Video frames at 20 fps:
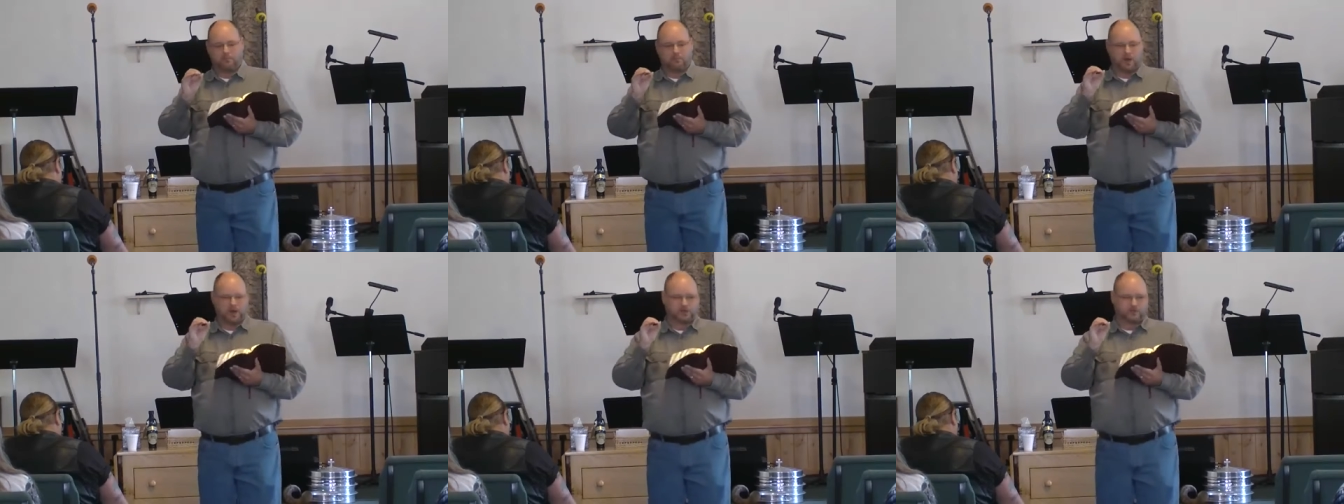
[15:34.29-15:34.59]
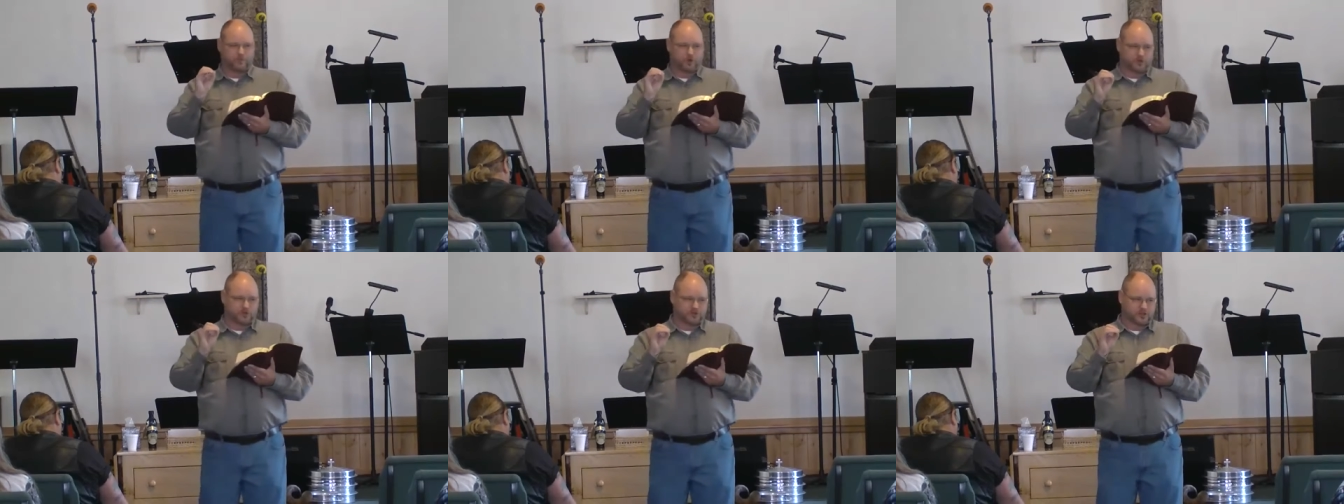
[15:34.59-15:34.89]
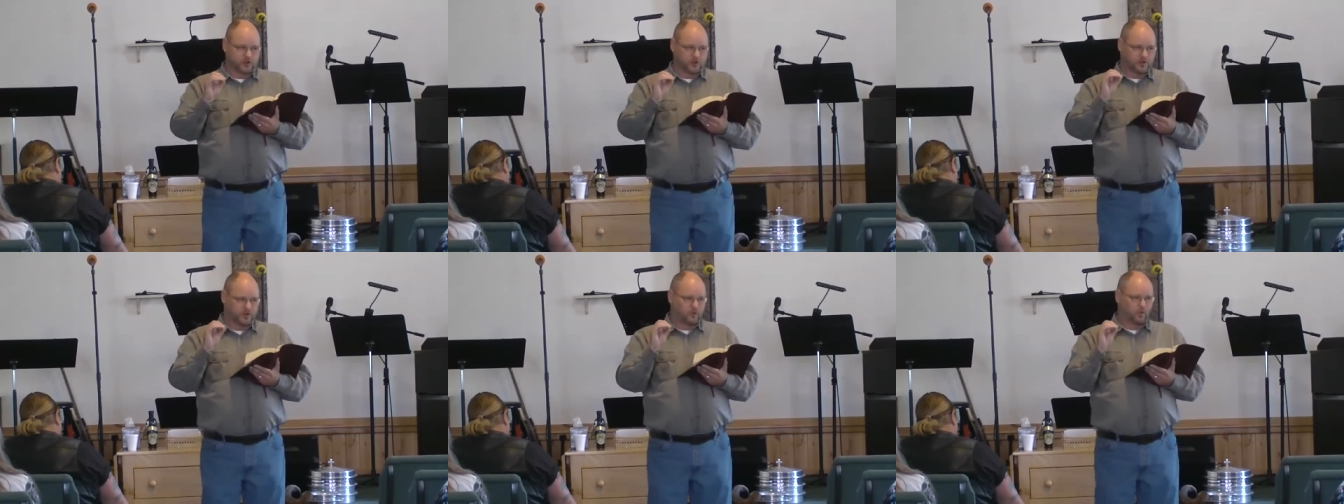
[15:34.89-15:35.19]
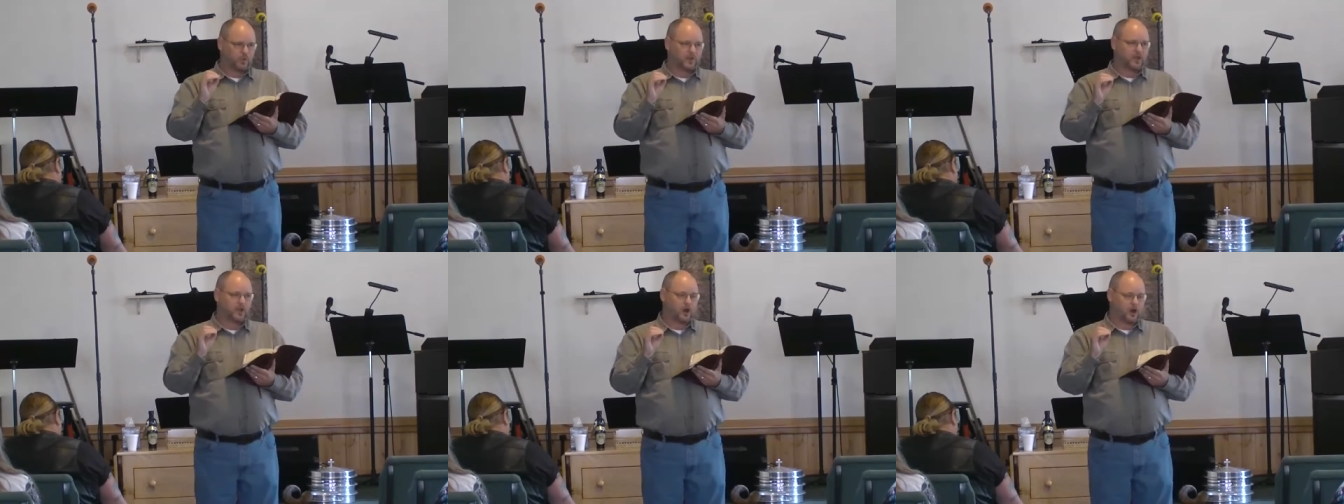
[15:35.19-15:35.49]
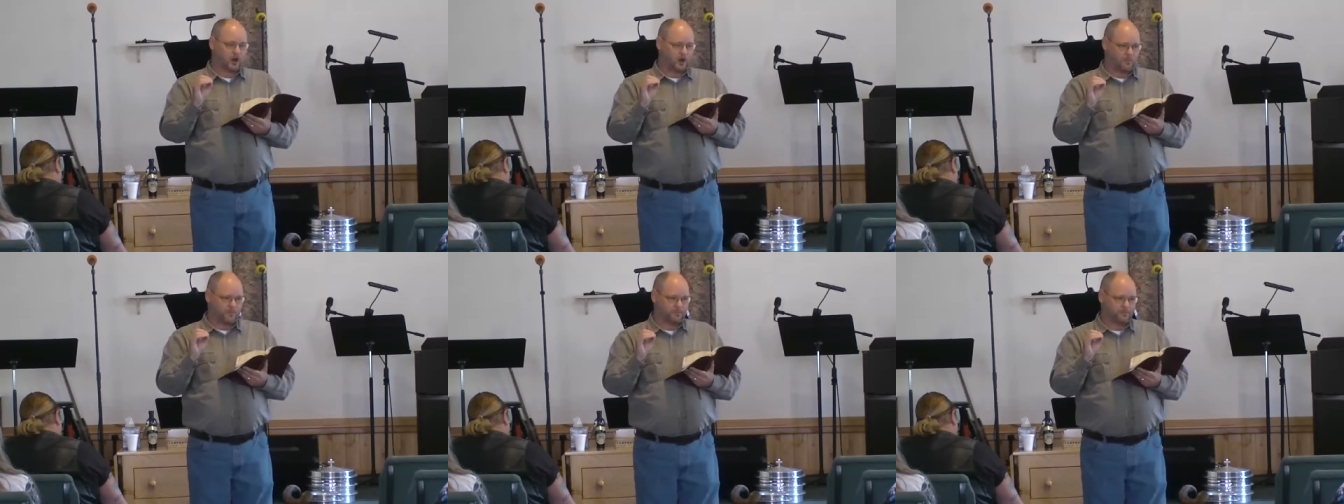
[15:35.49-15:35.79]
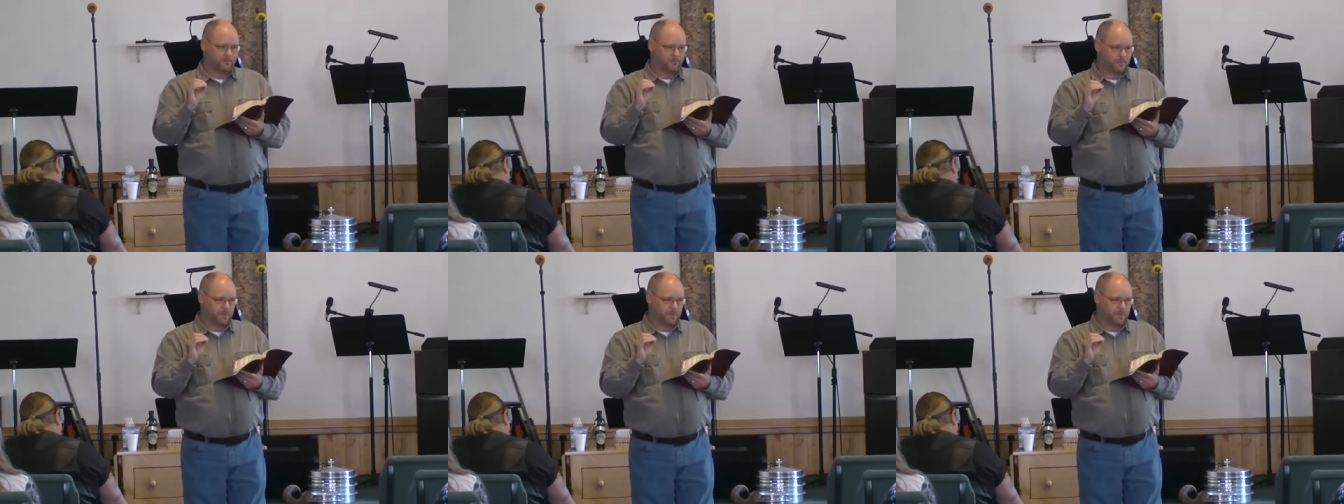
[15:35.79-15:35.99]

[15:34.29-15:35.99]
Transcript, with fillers: Much more so than we are.